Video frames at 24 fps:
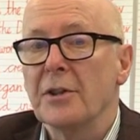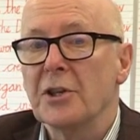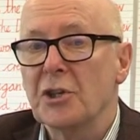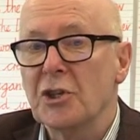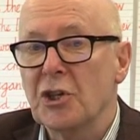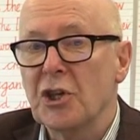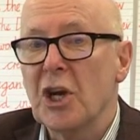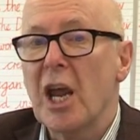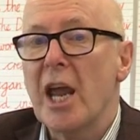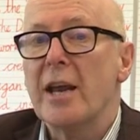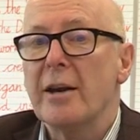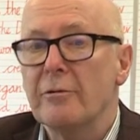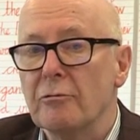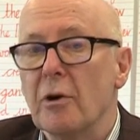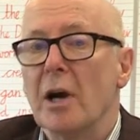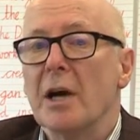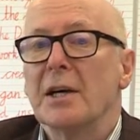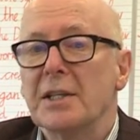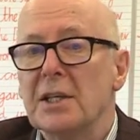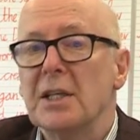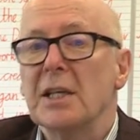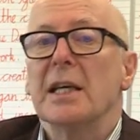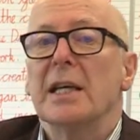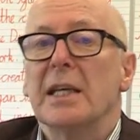The shared
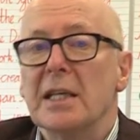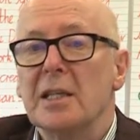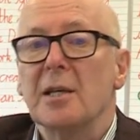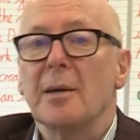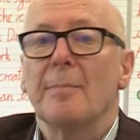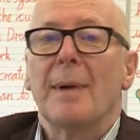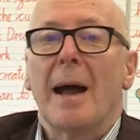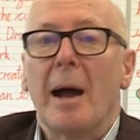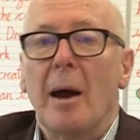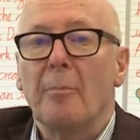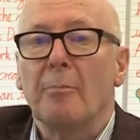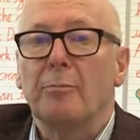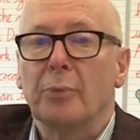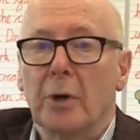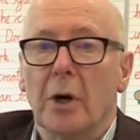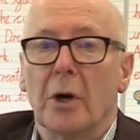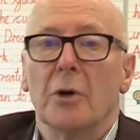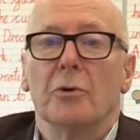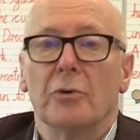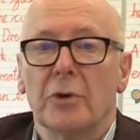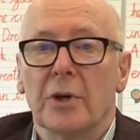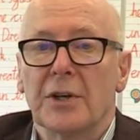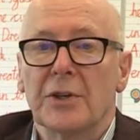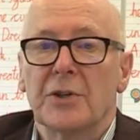writing is about
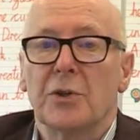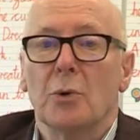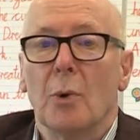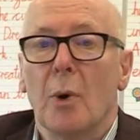progress.